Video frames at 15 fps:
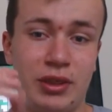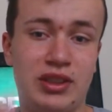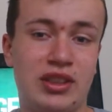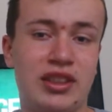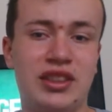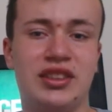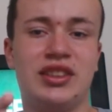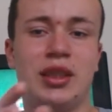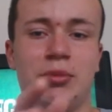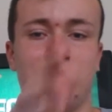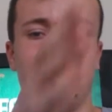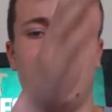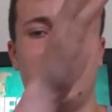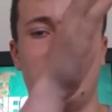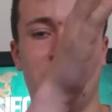Basically, it's
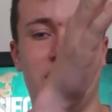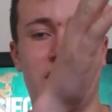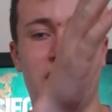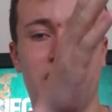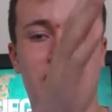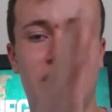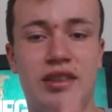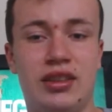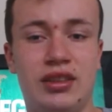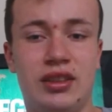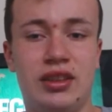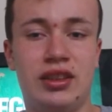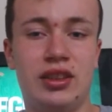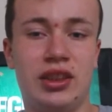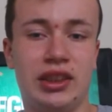separated.
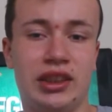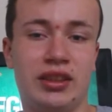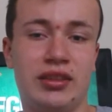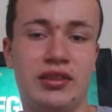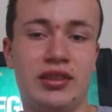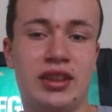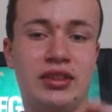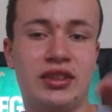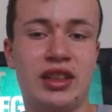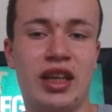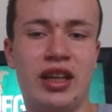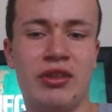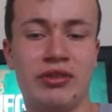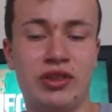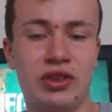Like, there's
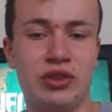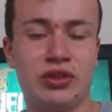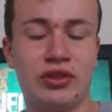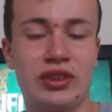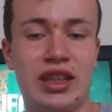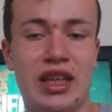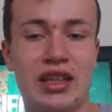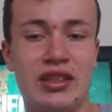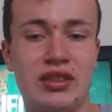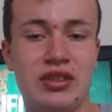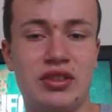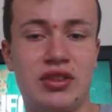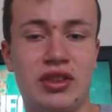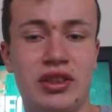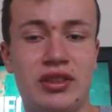characters on the attacking
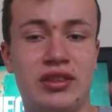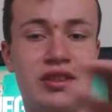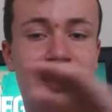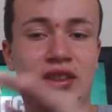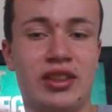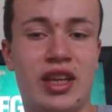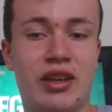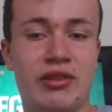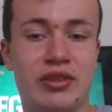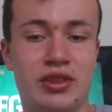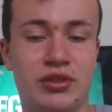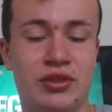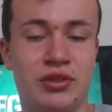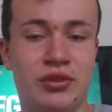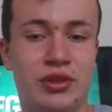side, there's
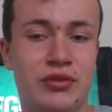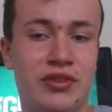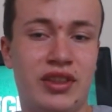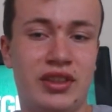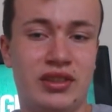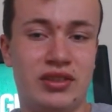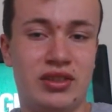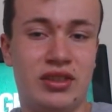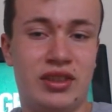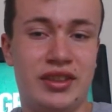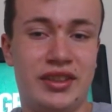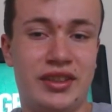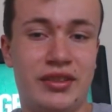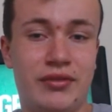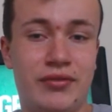characters on the defending
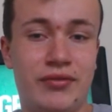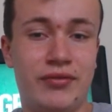side.